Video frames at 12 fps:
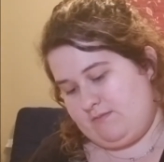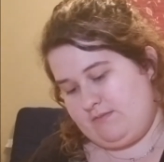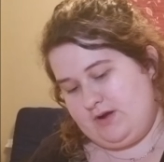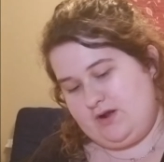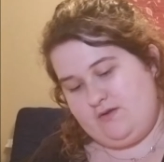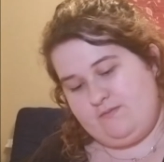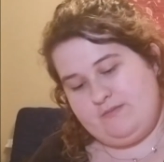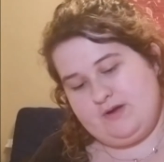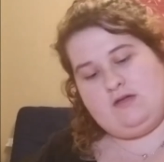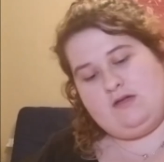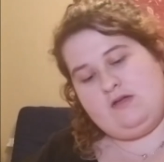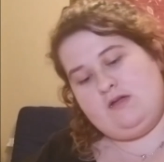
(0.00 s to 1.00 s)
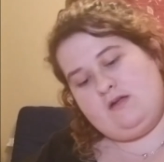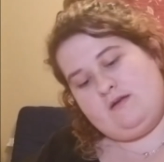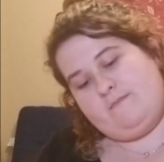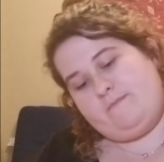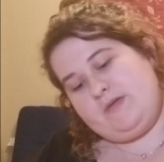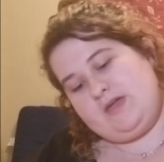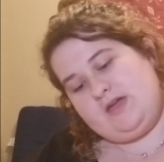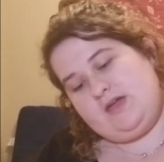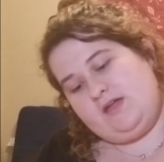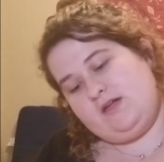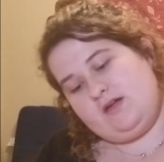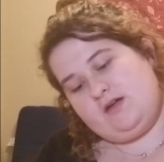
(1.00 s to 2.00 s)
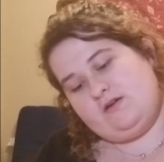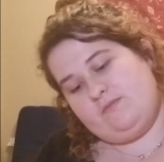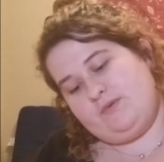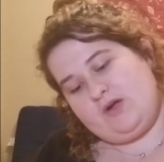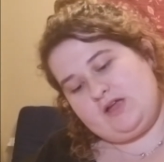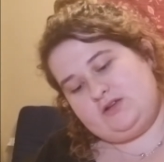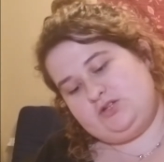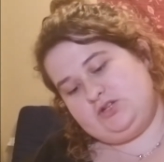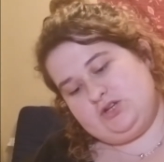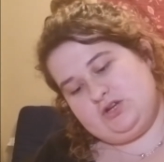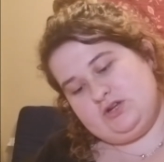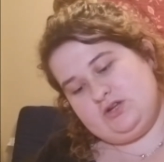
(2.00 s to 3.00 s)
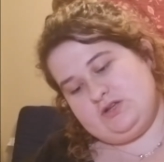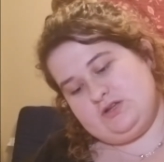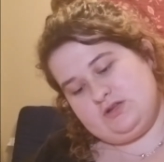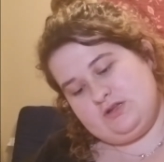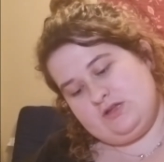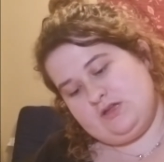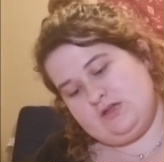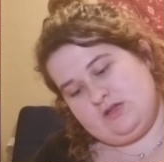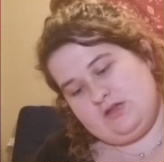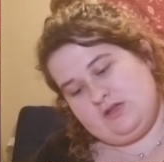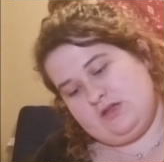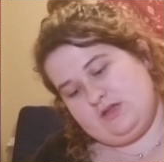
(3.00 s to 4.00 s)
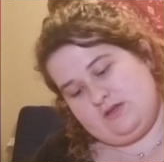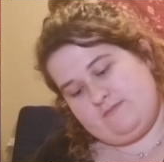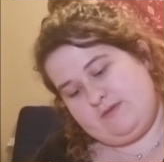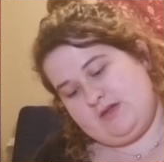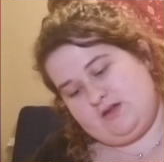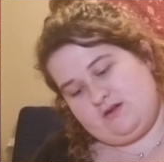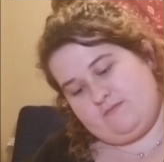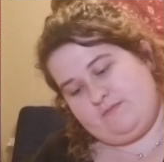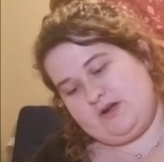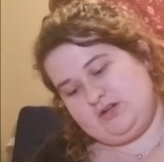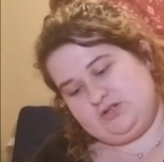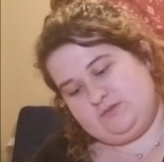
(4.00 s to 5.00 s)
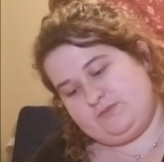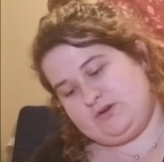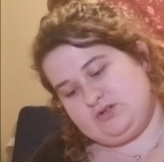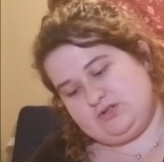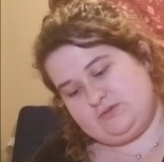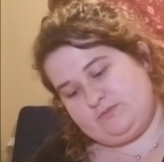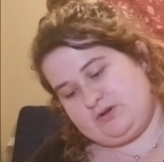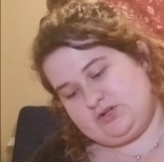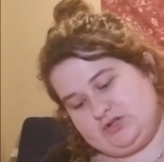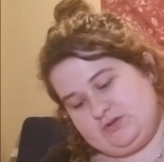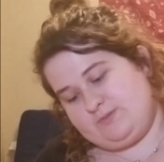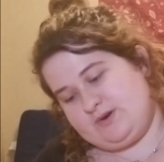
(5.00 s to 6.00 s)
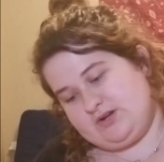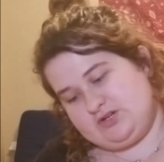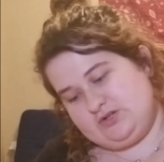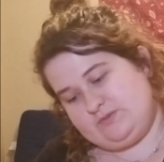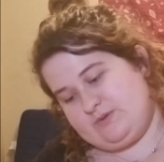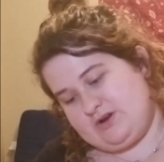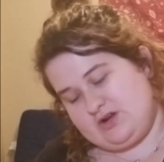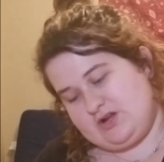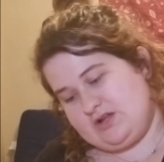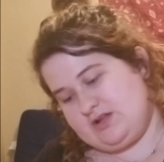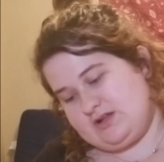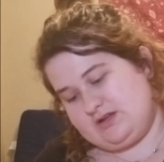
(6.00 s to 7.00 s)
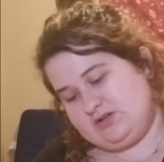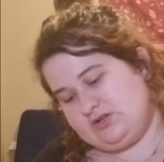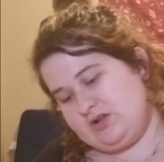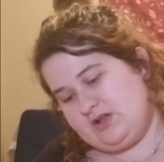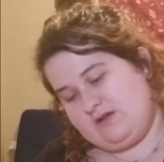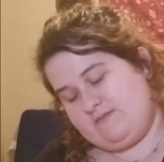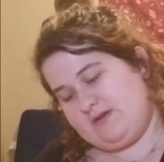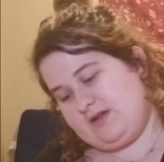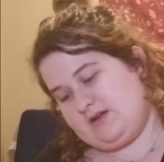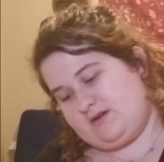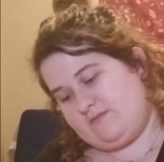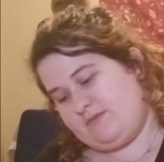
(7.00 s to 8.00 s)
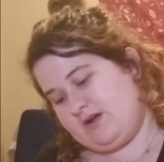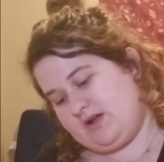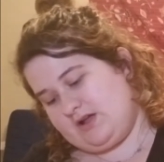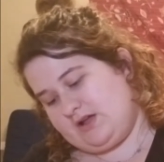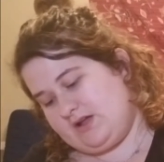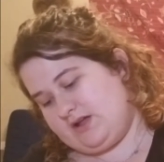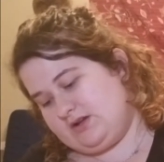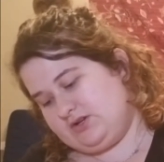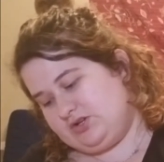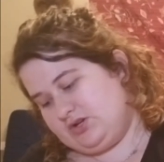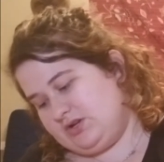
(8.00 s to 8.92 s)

Bloop. Bigger brush. Big brush, brush, brush, brush, brush, big brush.